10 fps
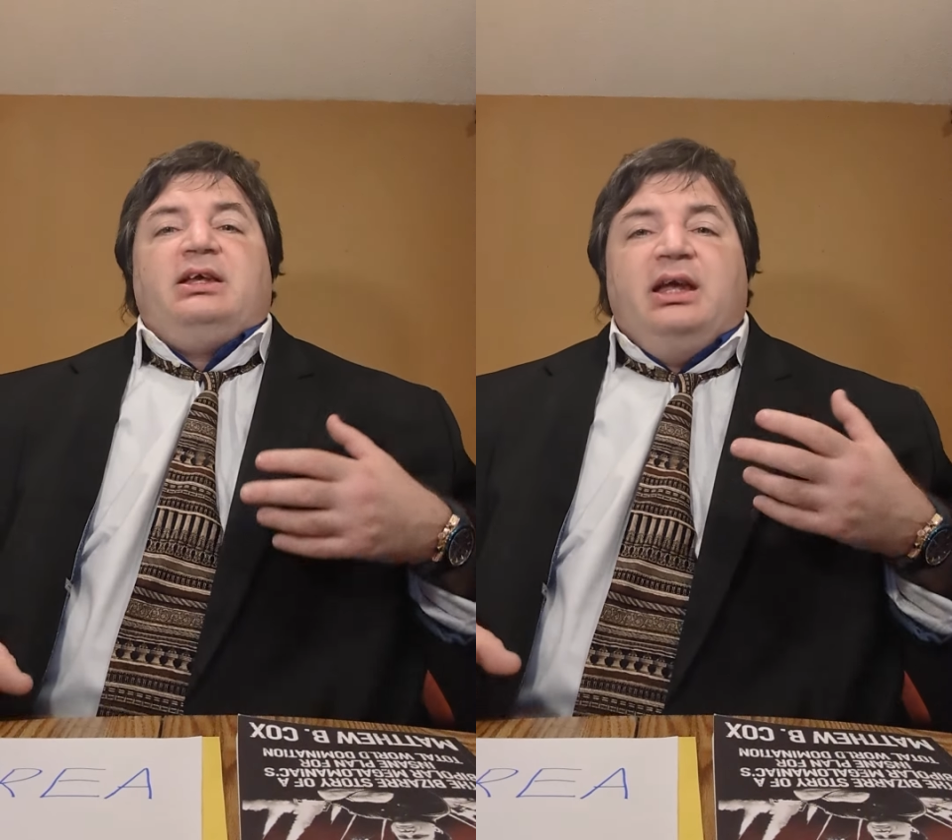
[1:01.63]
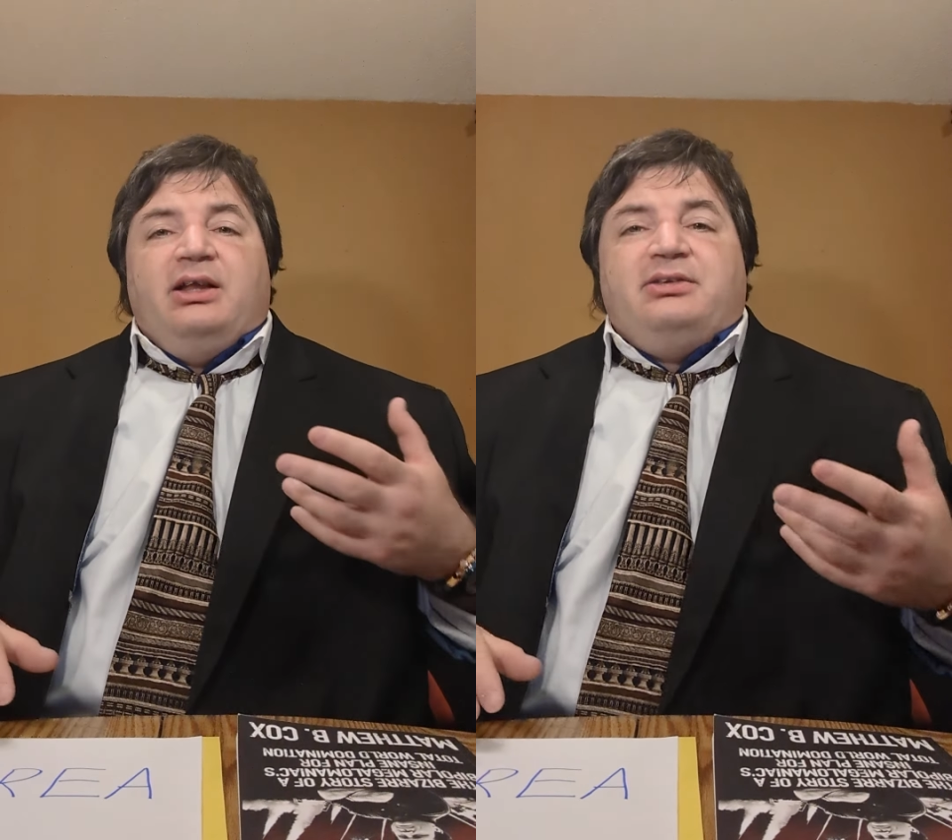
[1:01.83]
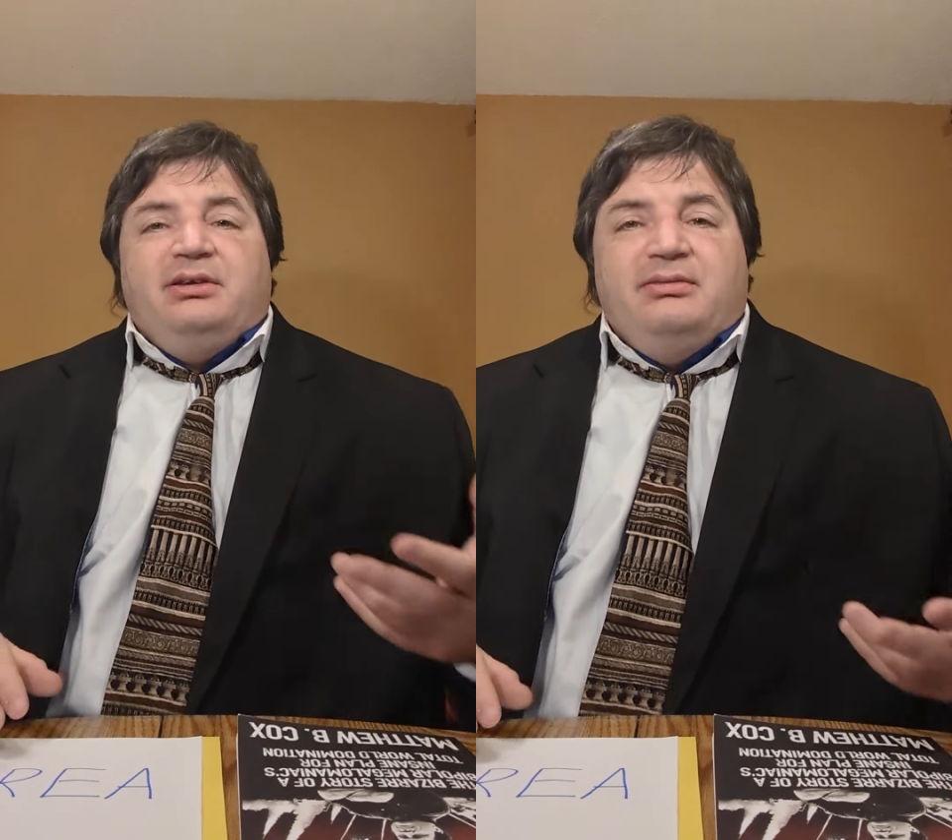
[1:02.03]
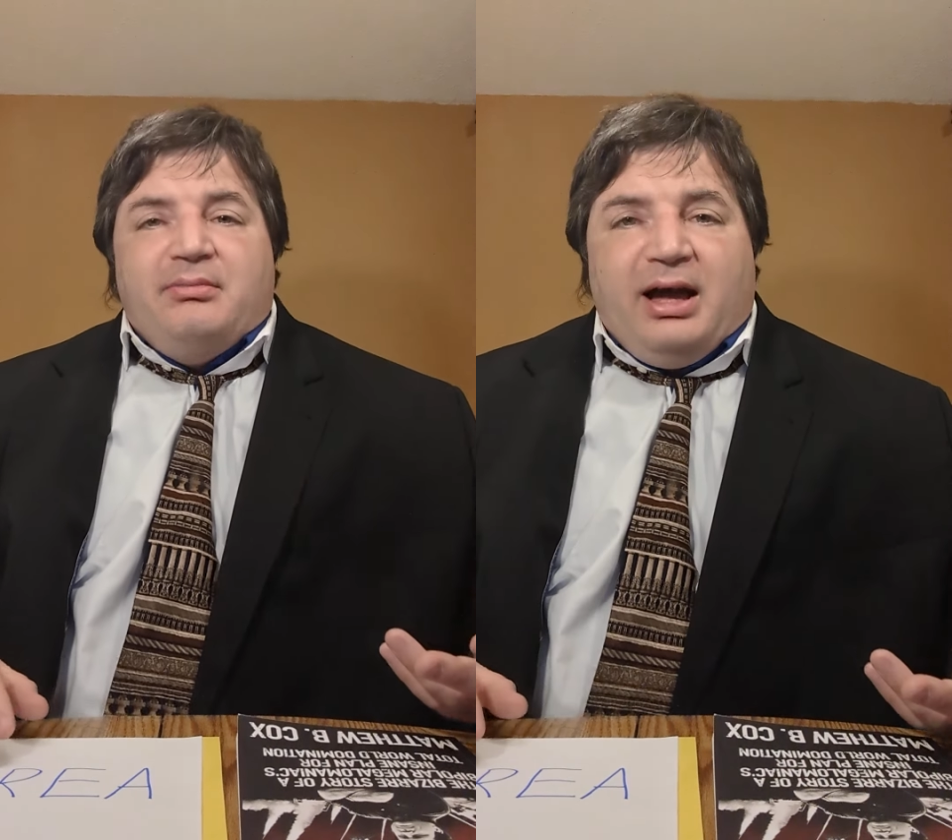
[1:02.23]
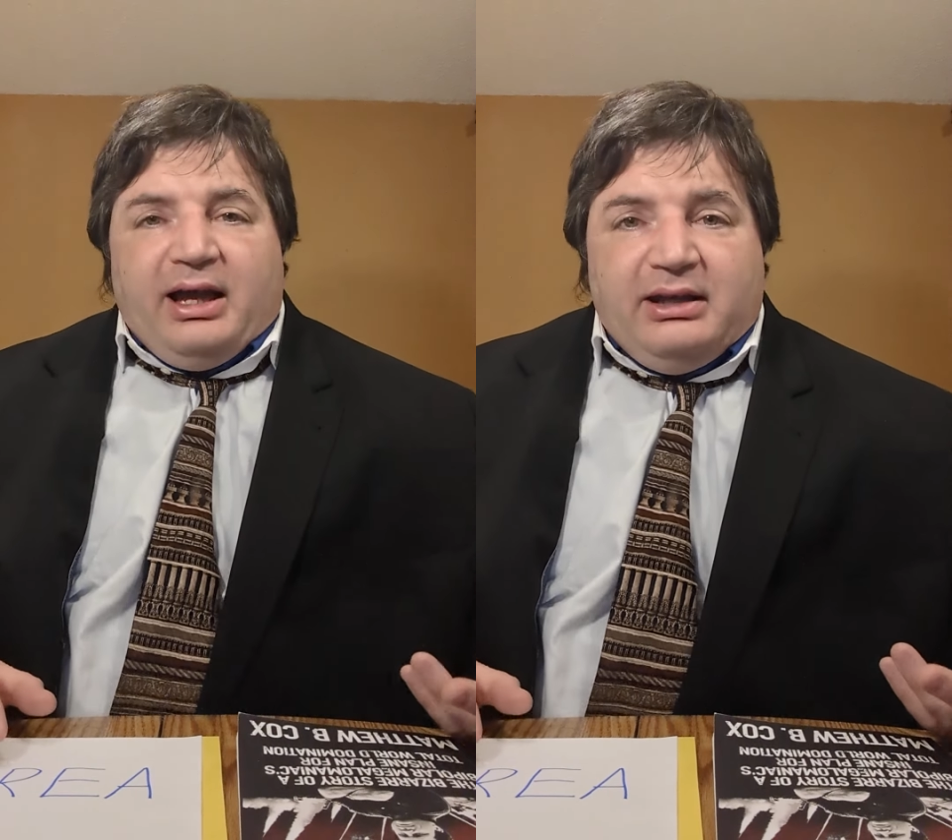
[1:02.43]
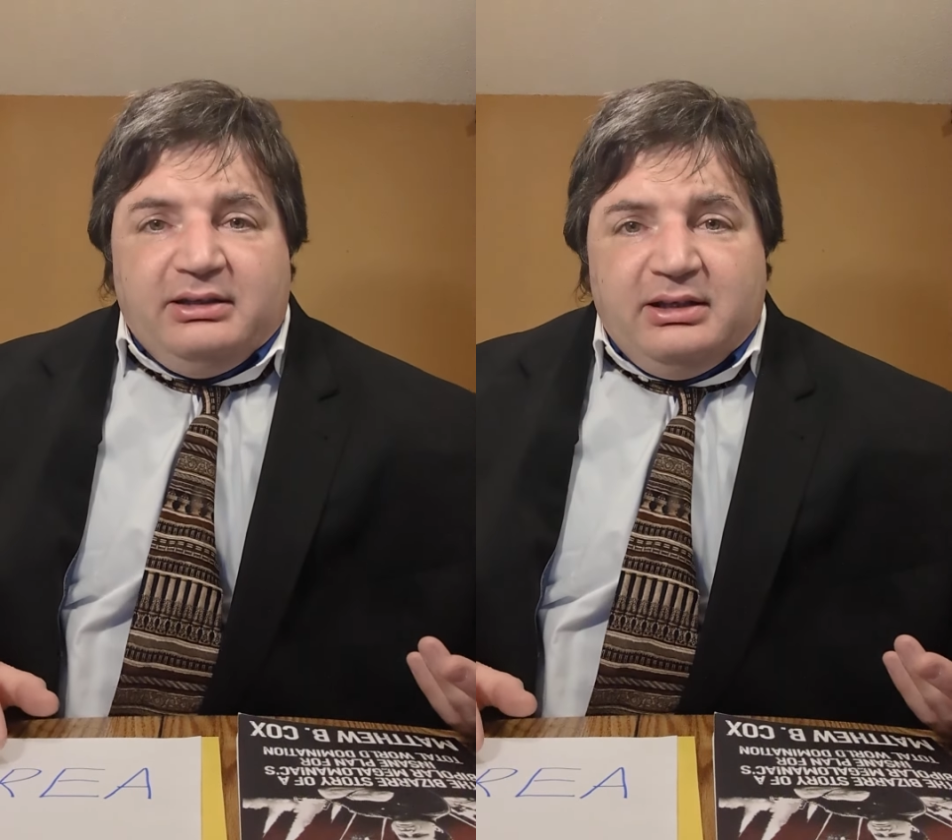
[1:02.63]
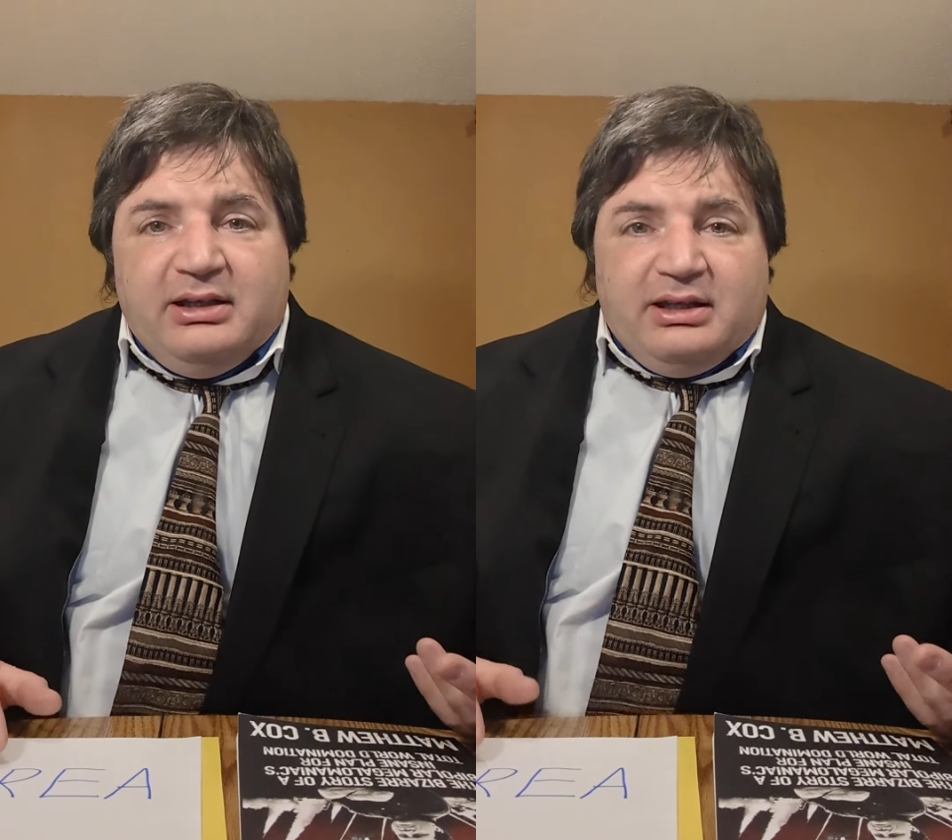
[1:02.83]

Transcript: guilty mind.